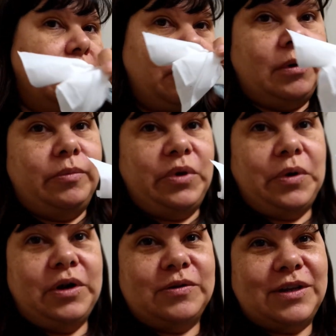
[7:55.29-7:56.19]
Now we're gonna blow
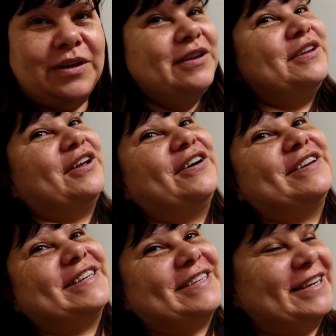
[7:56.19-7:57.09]
our nose on it. No,
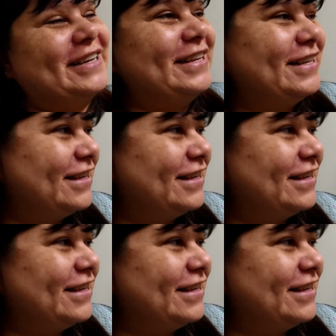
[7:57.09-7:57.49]
just kidding.